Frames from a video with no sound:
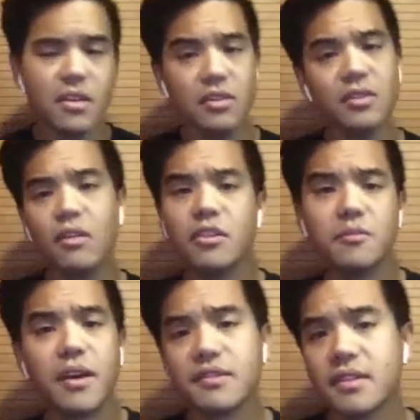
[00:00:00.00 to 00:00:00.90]
So our
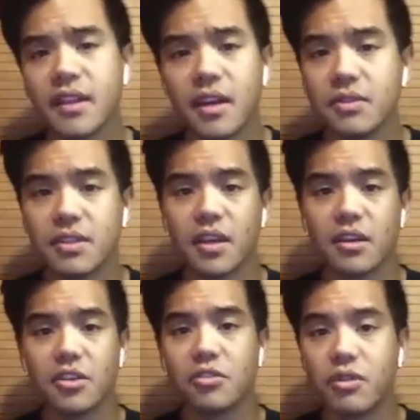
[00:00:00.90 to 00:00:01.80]
response to that was to kind
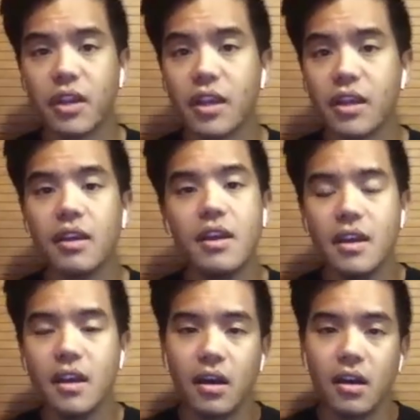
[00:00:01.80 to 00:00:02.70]
of create
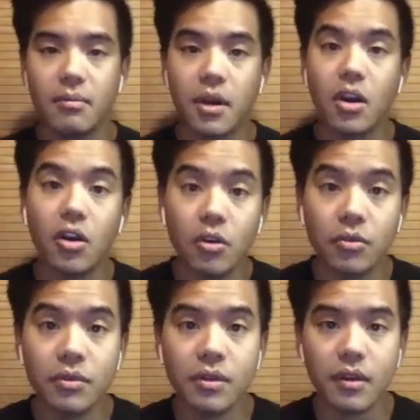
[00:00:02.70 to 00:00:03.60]
um, our
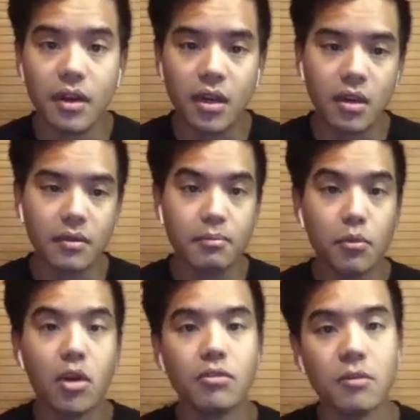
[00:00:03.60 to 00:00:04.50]
own uh,
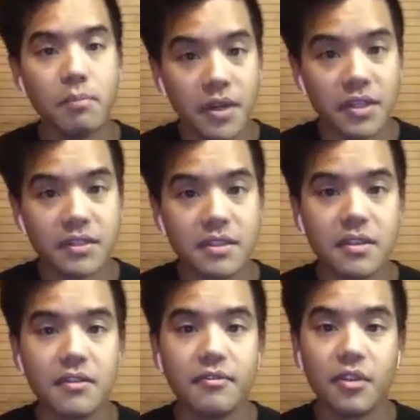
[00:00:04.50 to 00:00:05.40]
more robust
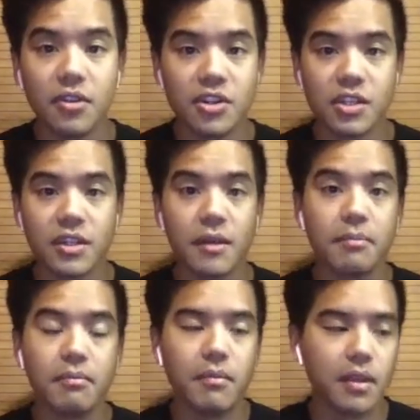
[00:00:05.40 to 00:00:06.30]
version that
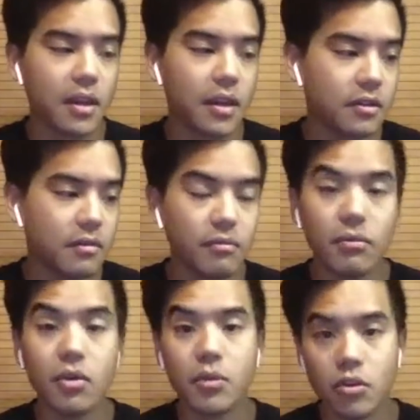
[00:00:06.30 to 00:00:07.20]
kind
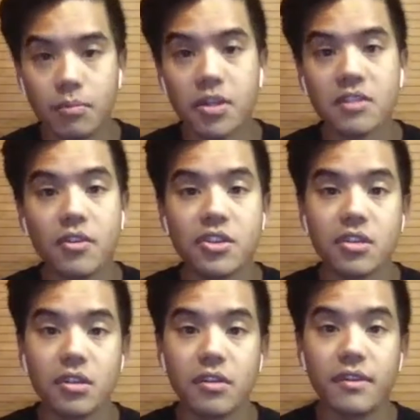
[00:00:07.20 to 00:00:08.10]
more, robust
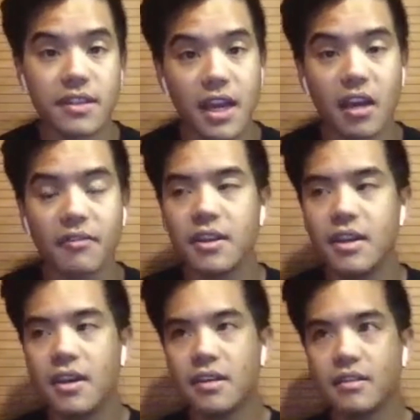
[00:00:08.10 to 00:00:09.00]
version of the SAFT
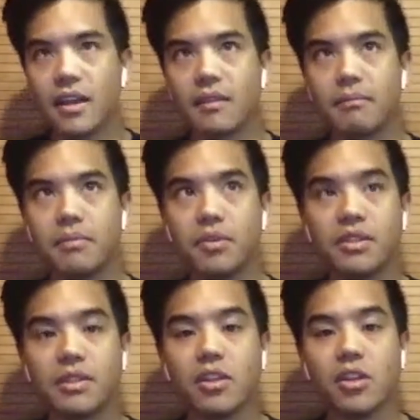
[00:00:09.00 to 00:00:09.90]
that builds
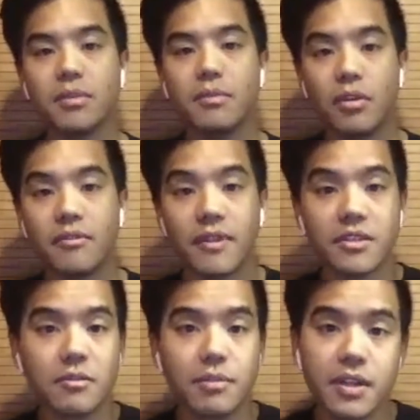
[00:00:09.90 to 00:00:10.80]
in a little bit more
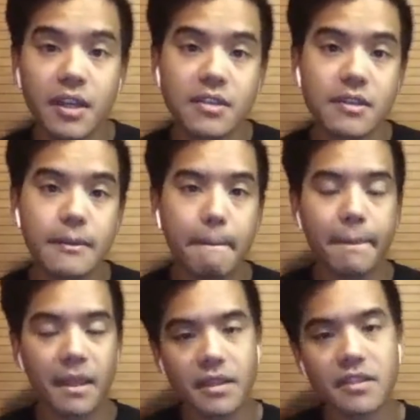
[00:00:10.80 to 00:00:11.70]
investor protection.
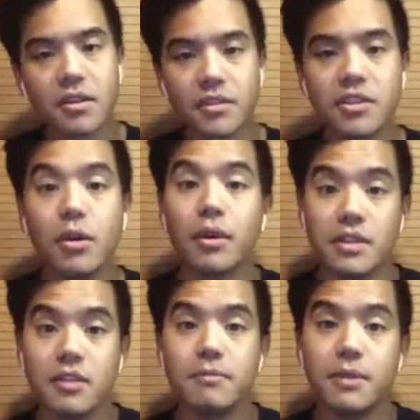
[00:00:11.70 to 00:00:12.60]
And that's okay. called the token
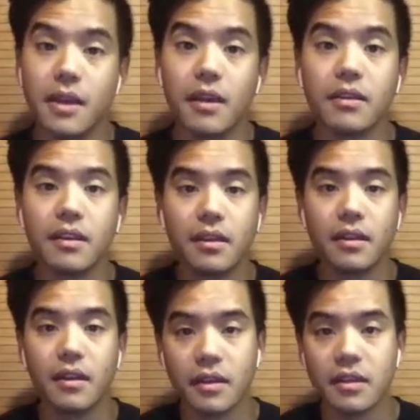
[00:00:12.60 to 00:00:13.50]
DPA.
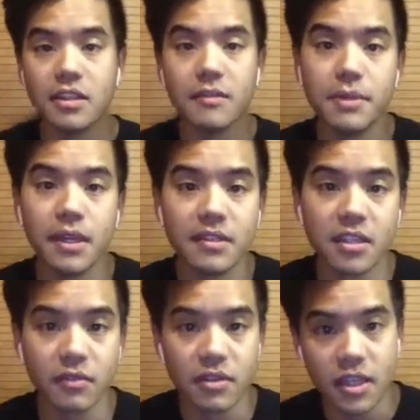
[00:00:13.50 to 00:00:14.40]
And the DPA stands
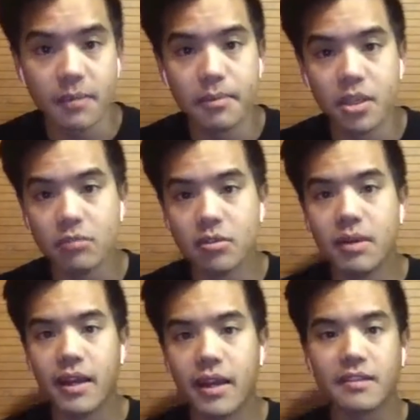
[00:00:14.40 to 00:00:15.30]
for debt payable
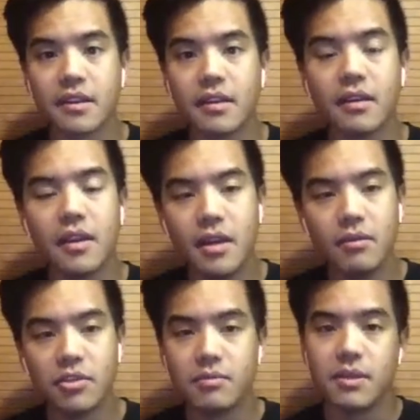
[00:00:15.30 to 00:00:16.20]
by asset,
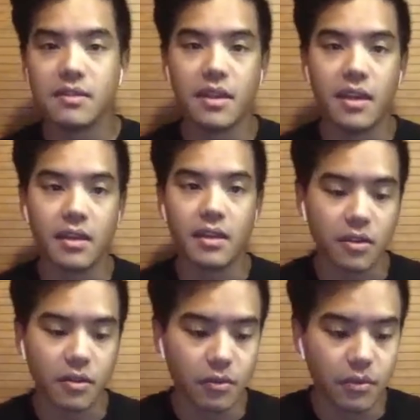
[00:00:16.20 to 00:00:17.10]
which means that you
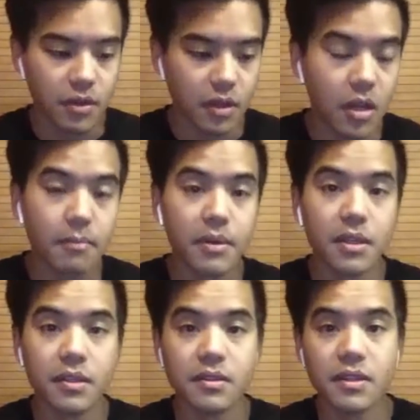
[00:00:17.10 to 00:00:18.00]
know the
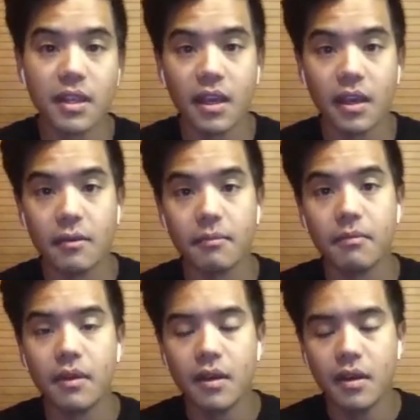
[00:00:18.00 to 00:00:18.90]
companies can
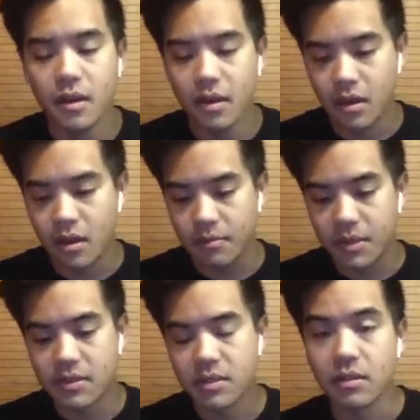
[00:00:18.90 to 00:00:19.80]
uh,
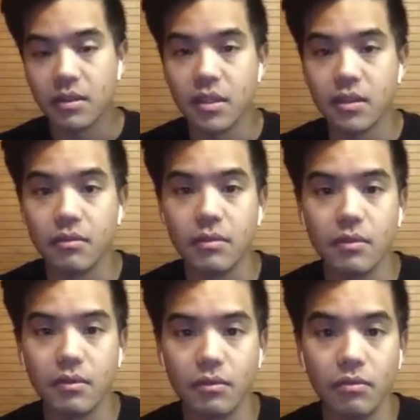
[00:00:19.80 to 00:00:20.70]
basically
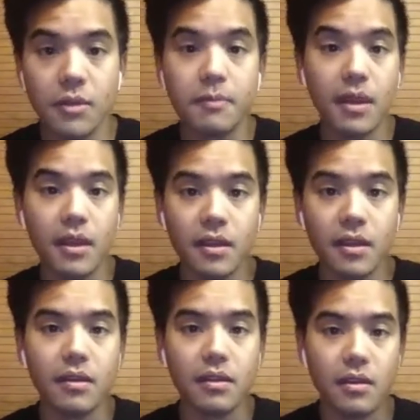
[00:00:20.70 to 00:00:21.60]

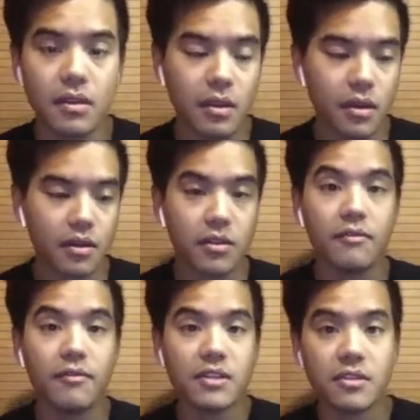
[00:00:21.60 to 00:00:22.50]
repay uh, their
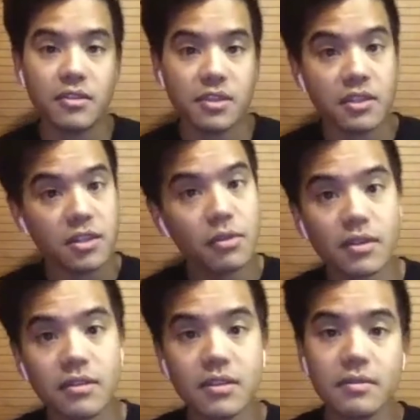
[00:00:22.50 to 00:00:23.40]
investors in
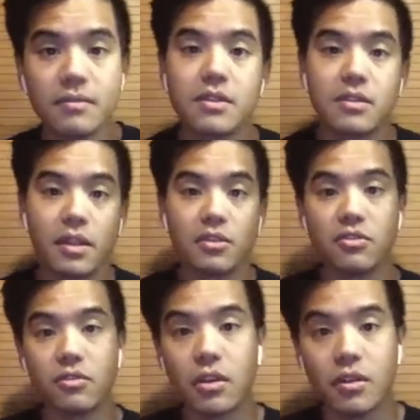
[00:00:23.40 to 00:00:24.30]
tokens so that there's
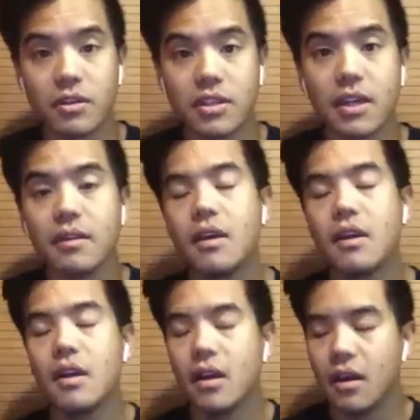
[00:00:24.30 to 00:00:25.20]
no longer a debt.
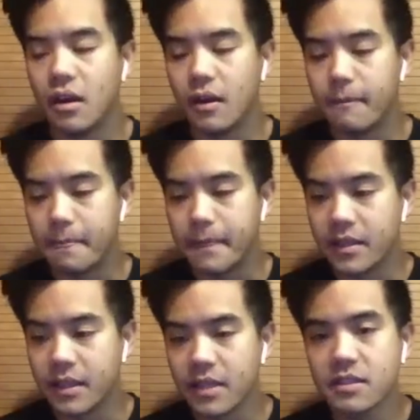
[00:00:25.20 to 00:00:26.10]
Um,
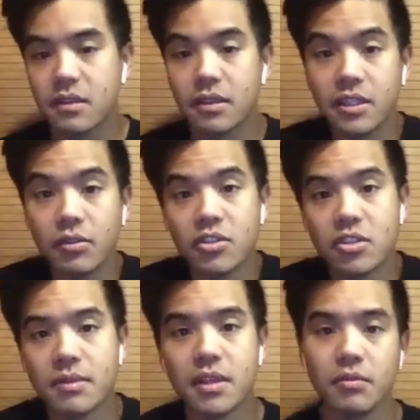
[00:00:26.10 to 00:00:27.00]
and that's the legal
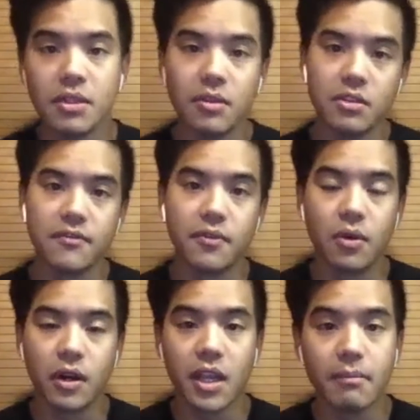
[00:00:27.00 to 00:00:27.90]
instrument that we use
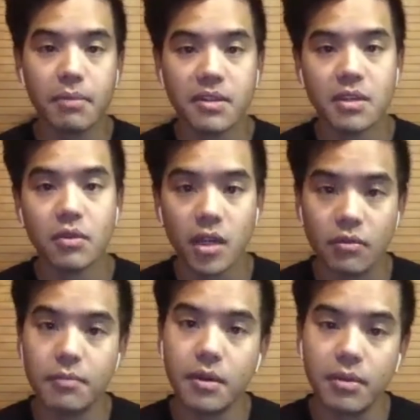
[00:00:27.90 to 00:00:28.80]
for campaigns that run on
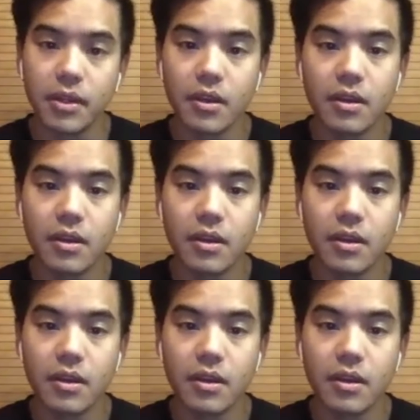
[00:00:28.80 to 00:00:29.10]
Republic.